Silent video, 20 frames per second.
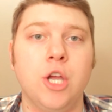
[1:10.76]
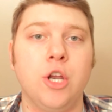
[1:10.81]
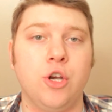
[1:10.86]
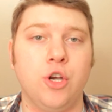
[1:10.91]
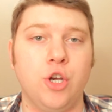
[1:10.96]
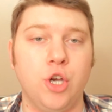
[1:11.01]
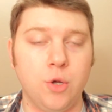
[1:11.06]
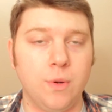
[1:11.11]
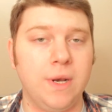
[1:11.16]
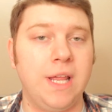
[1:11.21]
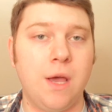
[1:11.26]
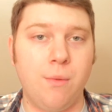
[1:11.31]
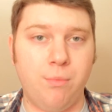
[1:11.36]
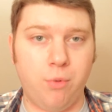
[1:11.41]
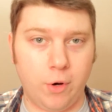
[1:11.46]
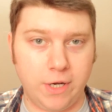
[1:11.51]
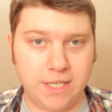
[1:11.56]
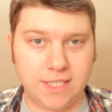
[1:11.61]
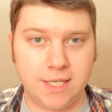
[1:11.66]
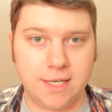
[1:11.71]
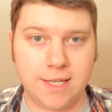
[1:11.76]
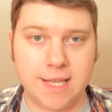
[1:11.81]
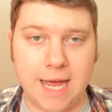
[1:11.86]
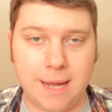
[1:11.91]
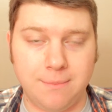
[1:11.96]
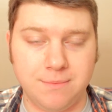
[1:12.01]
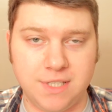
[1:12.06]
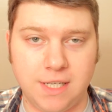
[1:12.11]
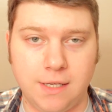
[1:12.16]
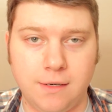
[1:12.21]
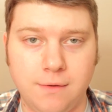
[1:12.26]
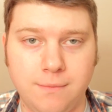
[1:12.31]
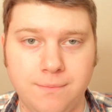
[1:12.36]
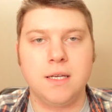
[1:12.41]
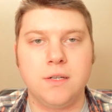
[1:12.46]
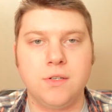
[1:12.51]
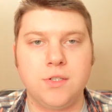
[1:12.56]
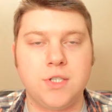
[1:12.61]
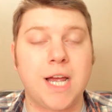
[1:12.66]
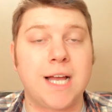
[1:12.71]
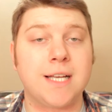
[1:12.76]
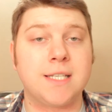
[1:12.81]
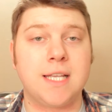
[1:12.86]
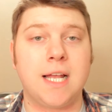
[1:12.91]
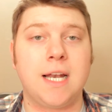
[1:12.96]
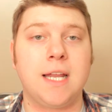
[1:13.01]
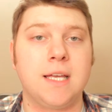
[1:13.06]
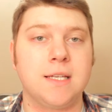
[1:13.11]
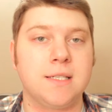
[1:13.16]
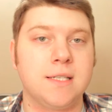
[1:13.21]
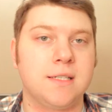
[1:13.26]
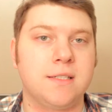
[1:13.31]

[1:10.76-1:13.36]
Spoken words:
newly appointed captain. Jack Celiers